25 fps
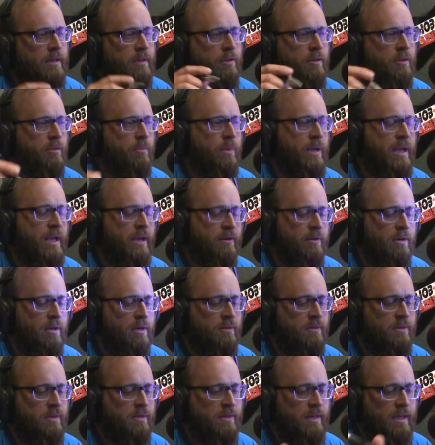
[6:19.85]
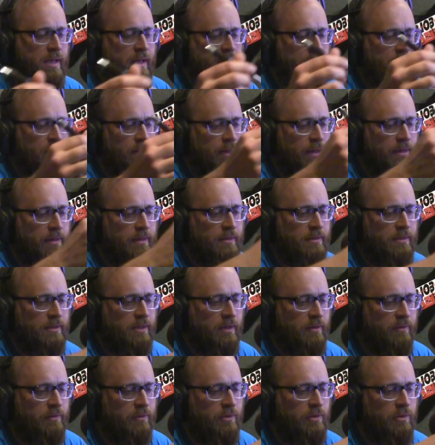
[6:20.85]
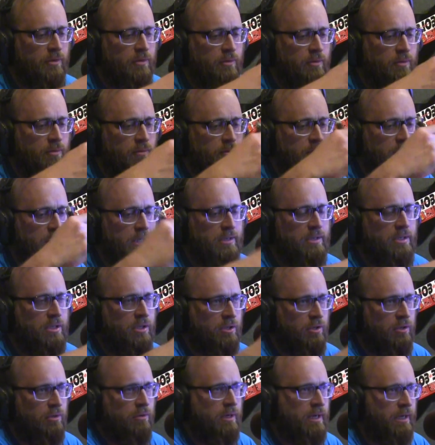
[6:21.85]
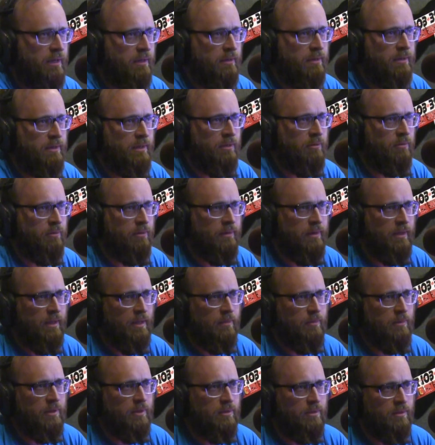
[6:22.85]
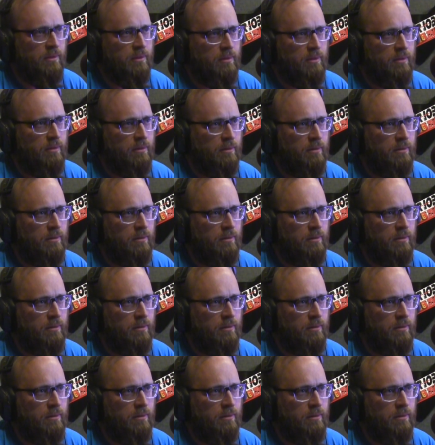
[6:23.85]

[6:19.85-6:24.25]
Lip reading: into their backgrounds, does that lend itself to teaching you how to deal with them and to